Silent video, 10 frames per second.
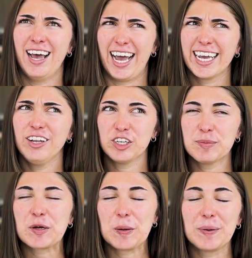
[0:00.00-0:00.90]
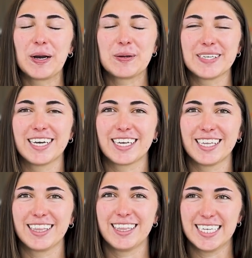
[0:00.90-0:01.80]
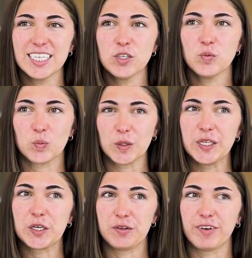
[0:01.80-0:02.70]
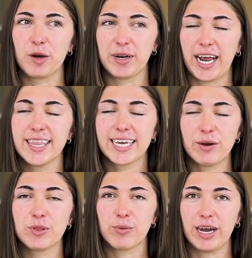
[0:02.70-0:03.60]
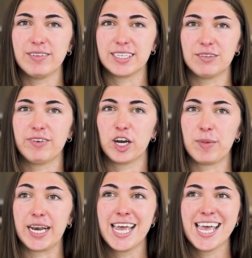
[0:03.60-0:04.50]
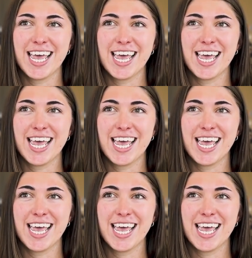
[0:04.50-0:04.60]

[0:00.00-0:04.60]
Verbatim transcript: I kind of looked at my grandpa and I was like, this is a really good environment. I think I would thrive in this environment.